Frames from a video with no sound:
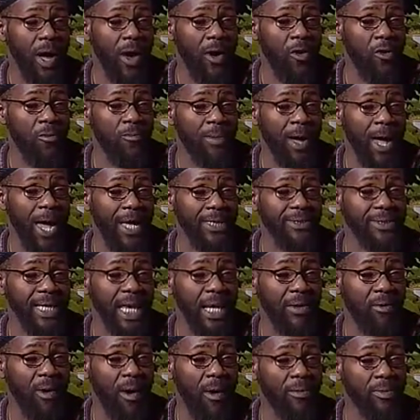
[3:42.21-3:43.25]
I hurt my
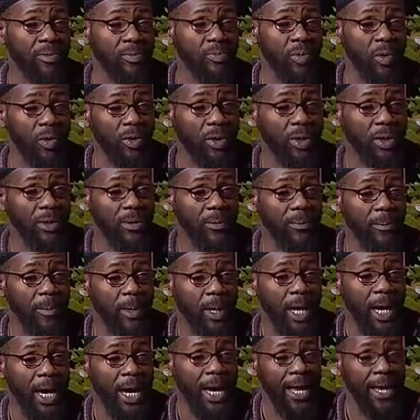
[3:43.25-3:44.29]
eyesight while I was working,
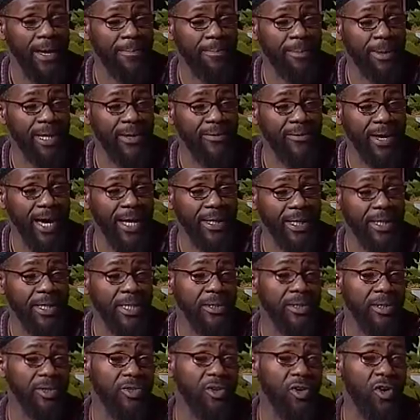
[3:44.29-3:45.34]
mm-hmm. and believe it or not, that
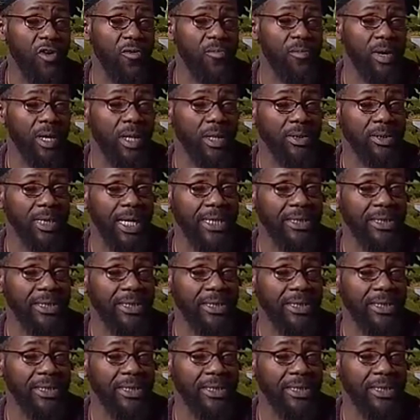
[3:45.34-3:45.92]
didn't deter me.